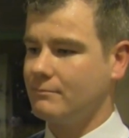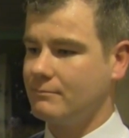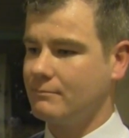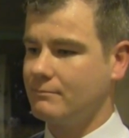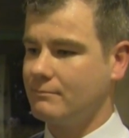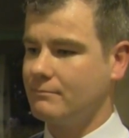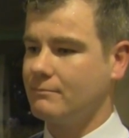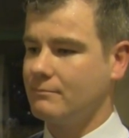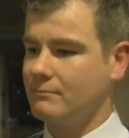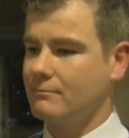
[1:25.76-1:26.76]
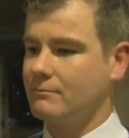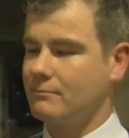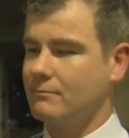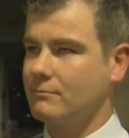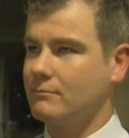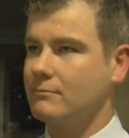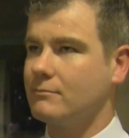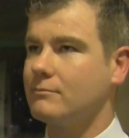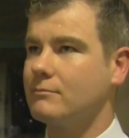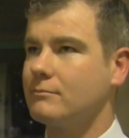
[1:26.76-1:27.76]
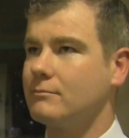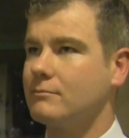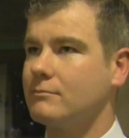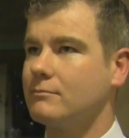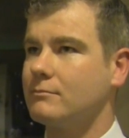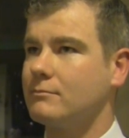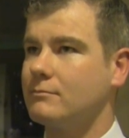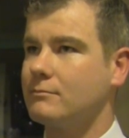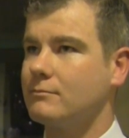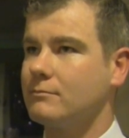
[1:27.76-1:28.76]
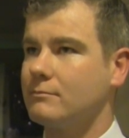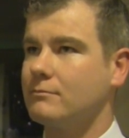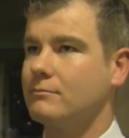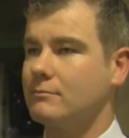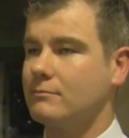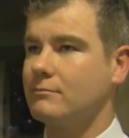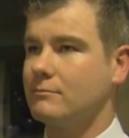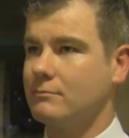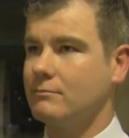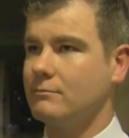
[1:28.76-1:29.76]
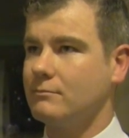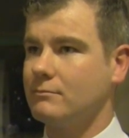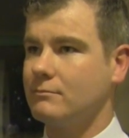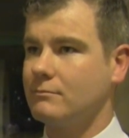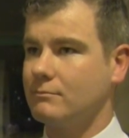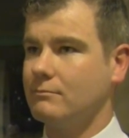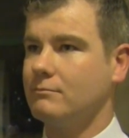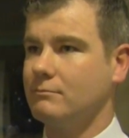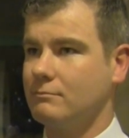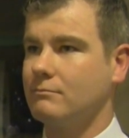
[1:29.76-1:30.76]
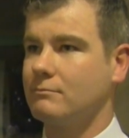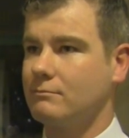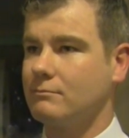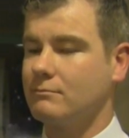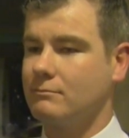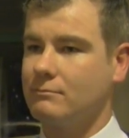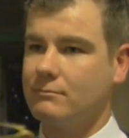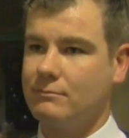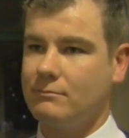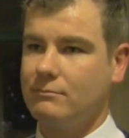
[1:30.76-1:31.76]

This person isn't speaking.